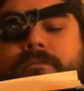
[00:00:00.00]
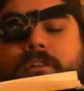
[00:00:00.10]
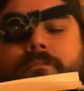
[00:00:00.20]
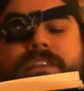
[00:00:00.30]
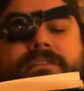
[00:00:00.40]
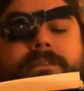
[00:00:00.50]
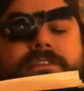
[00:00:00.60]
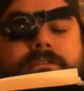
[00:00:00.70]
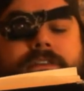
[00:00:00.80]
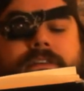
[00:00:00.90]
from this
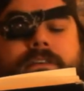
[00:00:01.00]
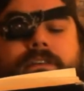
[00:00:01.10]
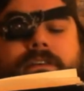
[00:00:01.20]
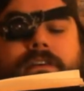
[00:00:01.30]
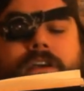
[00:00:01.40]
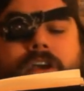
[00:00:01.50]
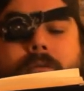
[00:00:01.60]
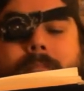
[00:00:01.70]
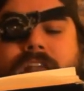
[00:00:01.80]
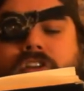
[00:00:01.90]
misery,
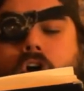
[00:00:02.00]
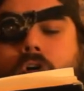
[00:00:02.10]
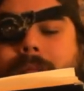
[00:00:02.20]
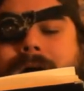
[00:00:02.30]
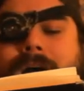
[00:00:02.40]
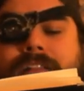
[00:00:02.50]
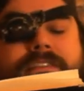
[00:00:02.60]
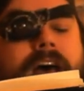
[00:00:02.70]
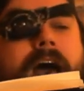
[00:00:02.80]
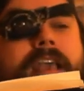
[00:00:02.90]
may no man's
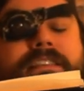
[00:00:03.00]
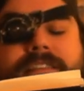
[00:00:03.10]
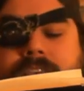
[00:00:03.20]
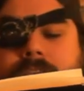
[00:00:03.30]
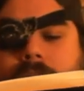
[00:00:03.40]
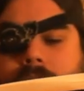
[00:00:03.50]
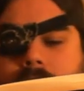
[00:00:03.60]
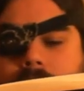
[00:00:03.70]
eye see her,